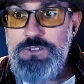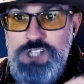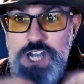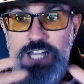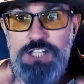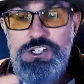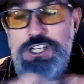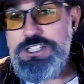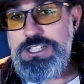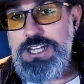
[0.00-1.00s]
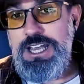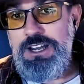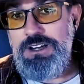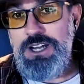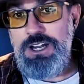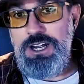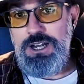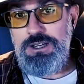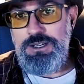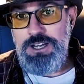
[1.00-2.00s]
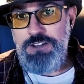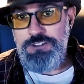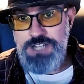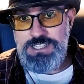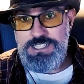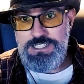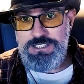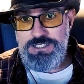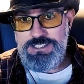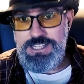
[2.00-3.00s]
Geologists and other scientists